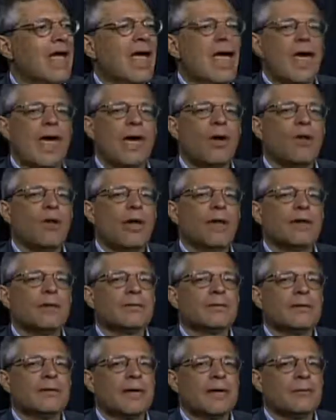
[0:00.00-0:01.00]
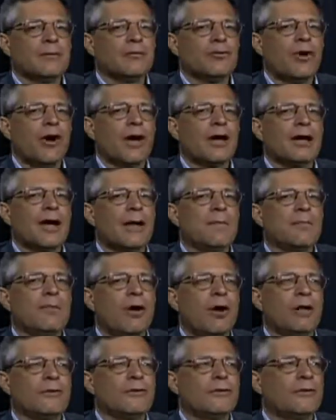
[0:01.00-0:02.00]
And welcome to Let 'em Talk. I'm
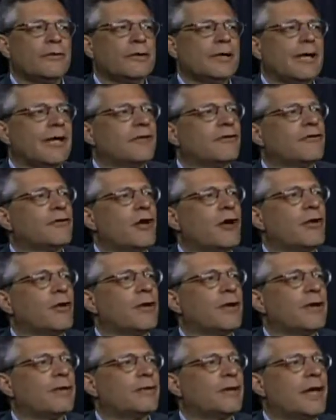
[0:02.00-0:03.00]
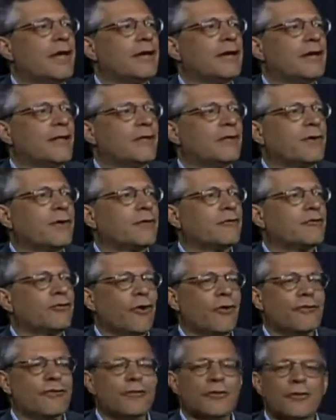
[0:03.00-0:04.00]
Paul DiRienzo, and we got another great
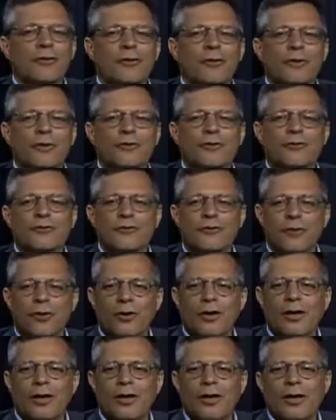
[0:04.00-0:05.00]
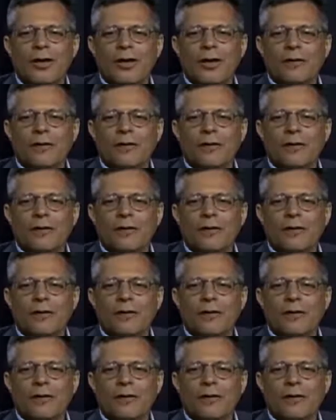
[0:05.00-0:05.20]
show for you in store.